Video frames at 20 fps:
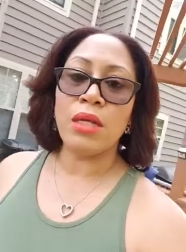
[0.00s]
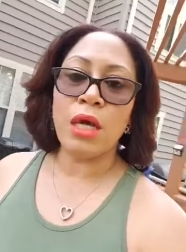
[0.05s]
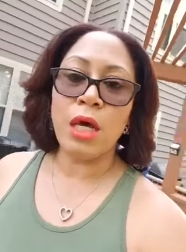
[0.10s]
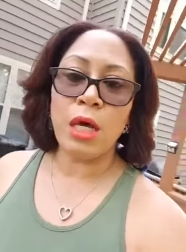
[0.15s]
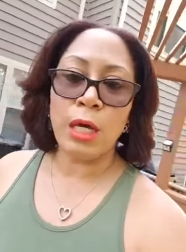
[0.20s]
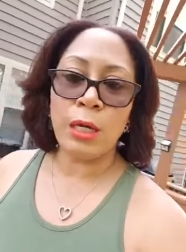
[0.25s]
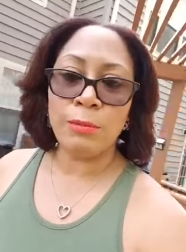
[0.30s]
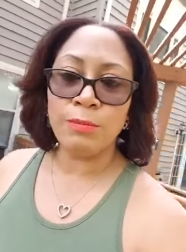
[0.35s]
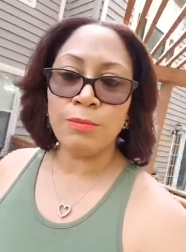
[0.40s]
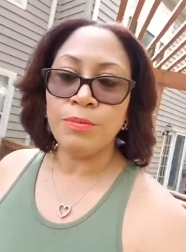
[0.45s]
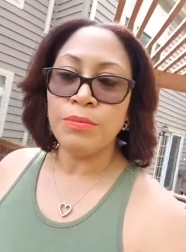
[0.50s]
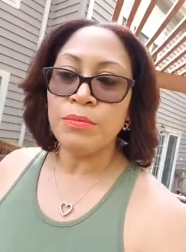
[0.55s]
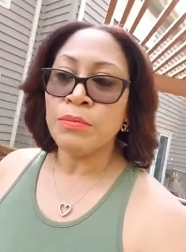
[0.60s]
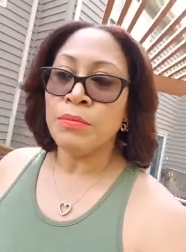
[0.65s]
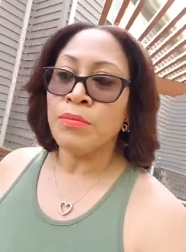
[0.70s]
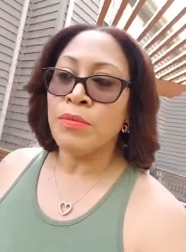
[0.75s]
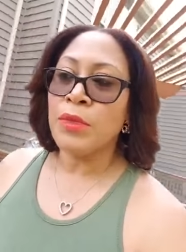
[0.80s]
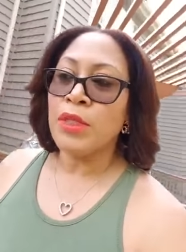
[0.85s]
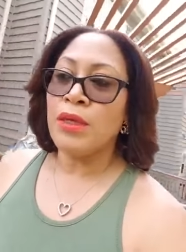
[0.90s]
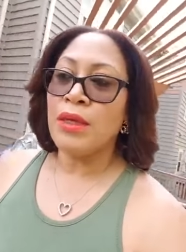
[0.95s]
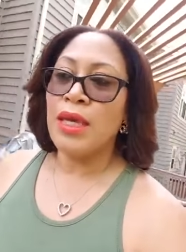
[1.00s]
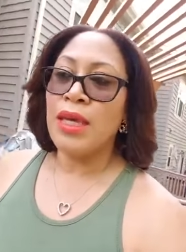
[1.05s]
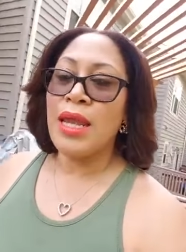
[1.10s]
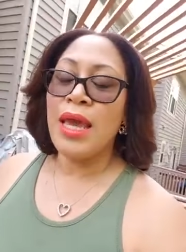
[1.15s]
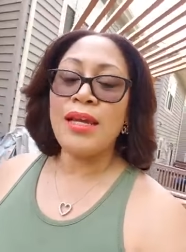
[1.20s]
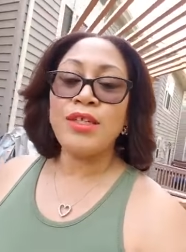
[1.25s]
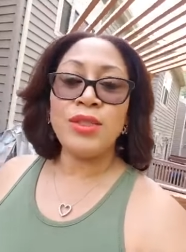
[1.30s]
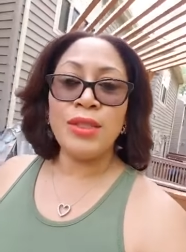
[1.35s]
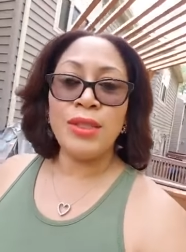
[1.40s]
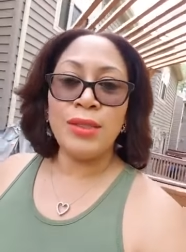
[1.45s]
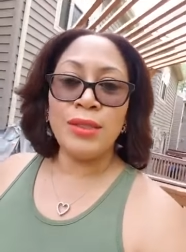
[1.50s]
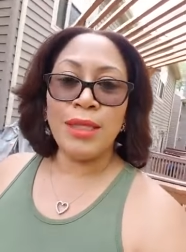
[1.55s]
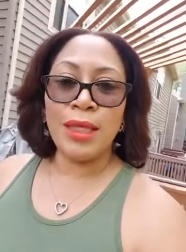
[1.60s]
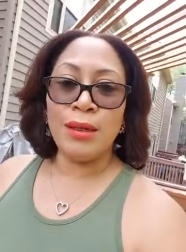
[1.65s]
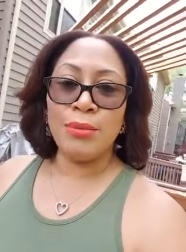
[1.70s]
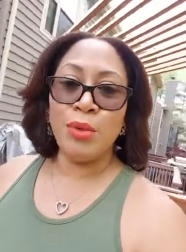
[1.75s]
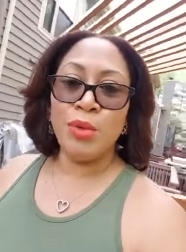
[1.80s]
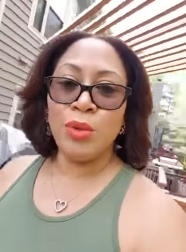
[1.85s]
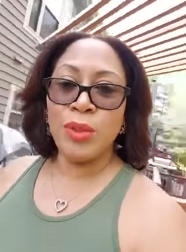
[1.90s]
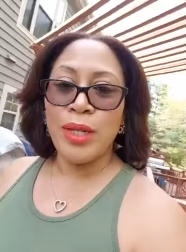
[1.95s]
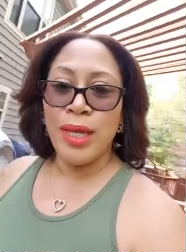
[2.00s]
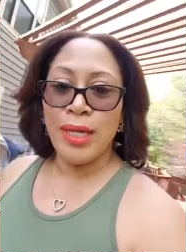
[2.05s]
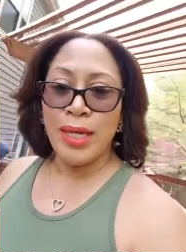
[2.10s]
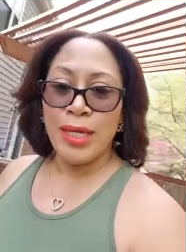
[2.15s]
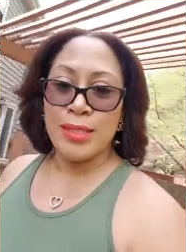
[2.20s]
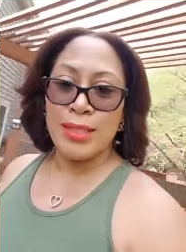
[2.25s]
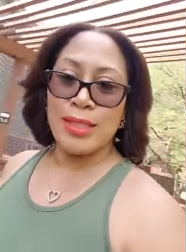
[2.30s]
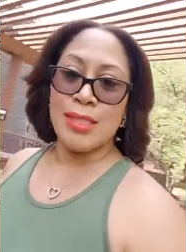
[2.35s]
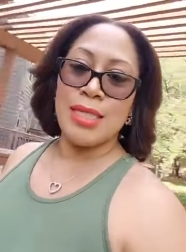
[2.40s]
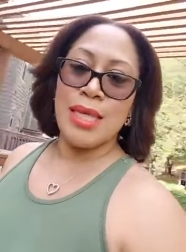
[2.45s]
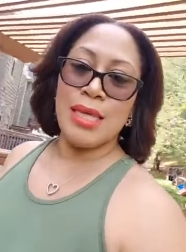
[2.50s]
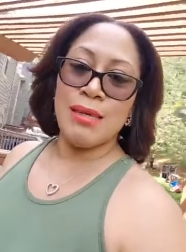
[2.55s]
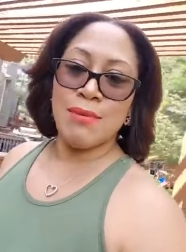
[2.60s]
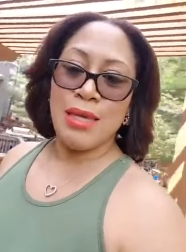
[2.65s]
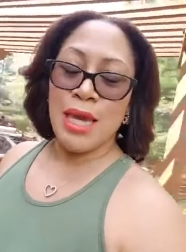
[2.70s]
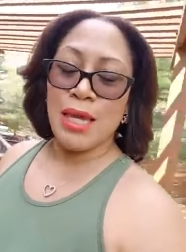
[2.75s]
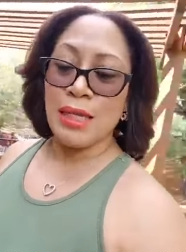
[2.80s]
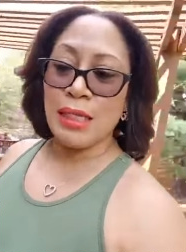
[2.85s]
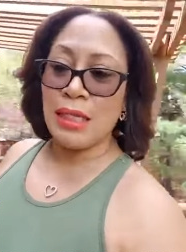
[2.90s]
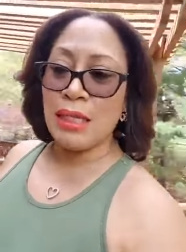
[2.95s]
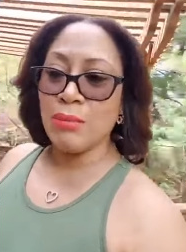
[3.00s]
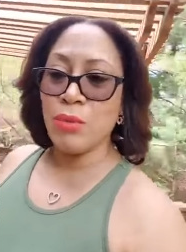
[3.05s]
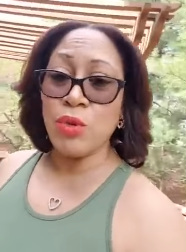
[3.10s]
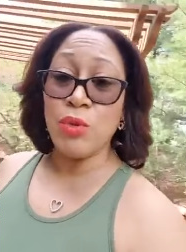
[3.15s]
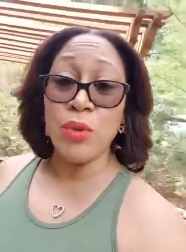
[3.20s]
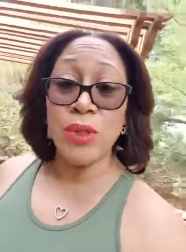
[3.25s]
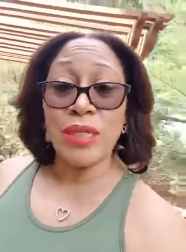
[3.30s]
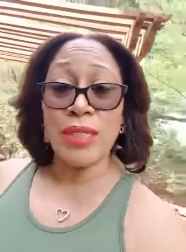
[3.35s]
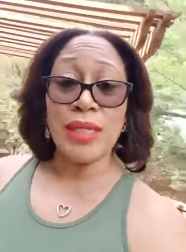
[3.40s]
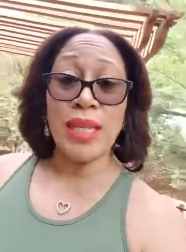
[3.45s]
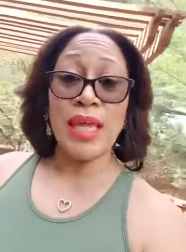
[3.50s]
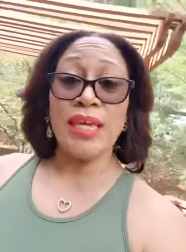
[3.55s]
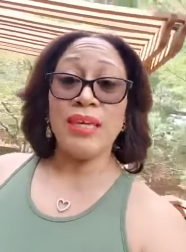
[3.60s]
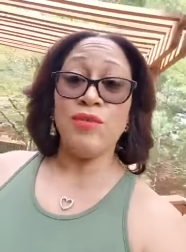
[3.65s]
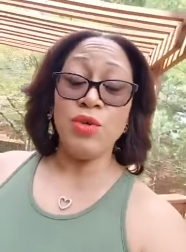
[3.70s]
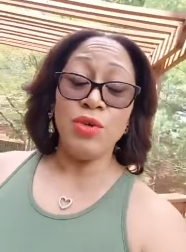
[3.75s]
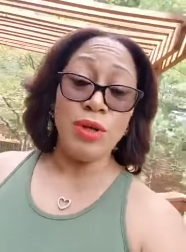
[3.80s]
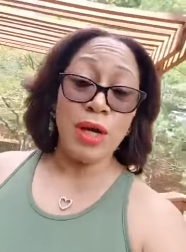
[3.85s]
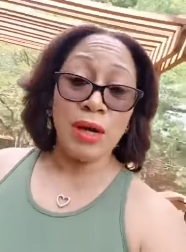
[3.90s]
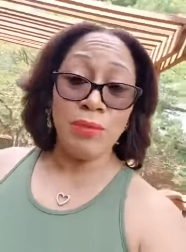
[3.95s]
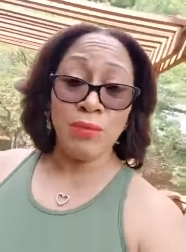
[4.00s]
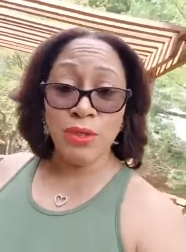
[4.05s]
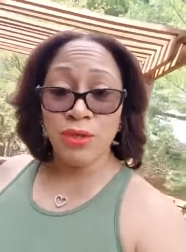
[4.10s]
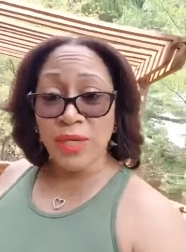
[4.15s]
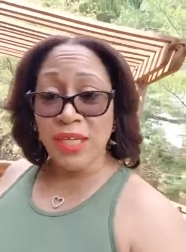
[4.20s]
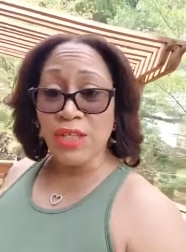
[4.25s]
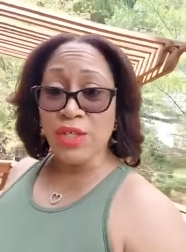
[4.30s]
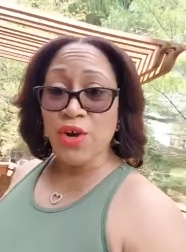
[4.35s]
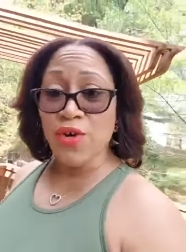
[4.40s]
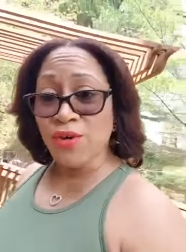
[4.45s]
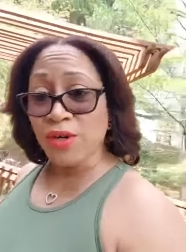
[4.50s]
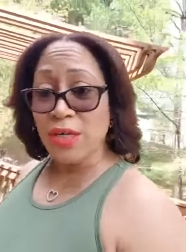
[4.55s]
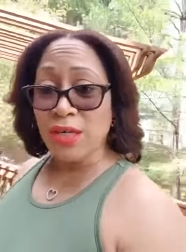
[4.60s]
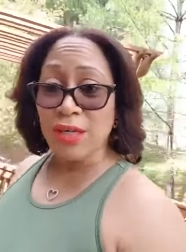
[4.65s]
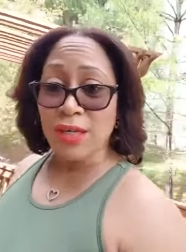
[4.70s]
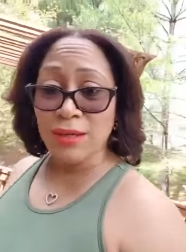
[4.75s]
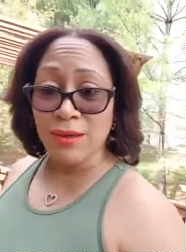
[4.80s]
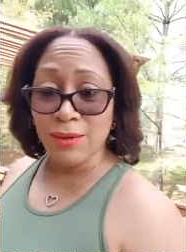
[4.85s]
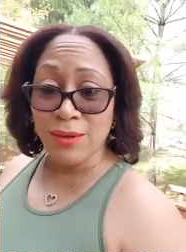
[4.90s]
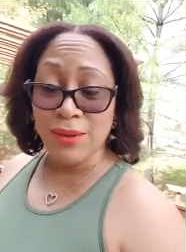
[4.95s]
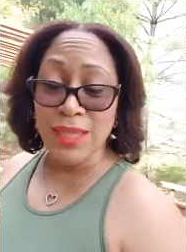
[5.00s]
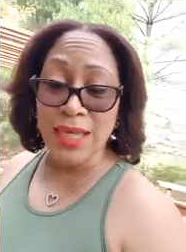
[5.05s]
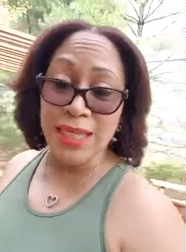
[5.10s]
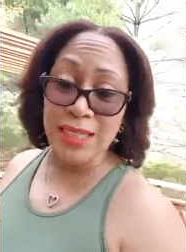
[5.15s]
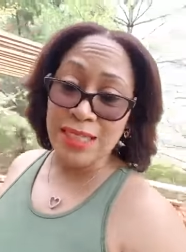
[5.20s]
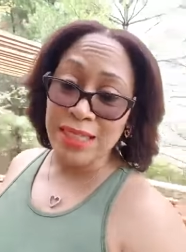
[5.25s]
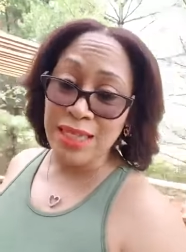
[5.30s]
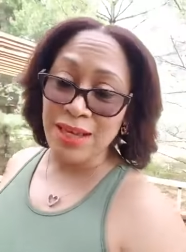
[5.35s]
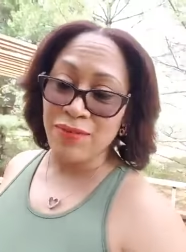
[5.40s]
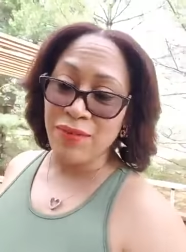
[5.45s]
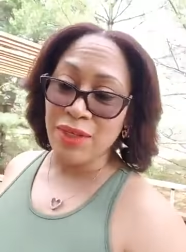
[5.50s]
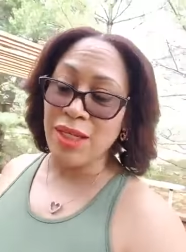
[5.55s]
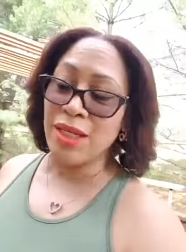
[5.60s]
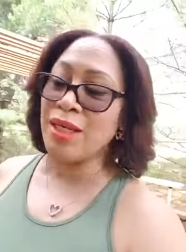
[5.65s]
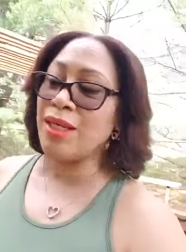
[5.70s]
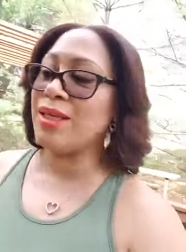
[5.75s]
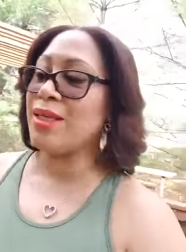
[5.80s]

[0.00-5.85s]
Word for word: Um, it actually like a boiled egg has the same kind of chemical in it like if you know how when you eat turkey on thanksgiving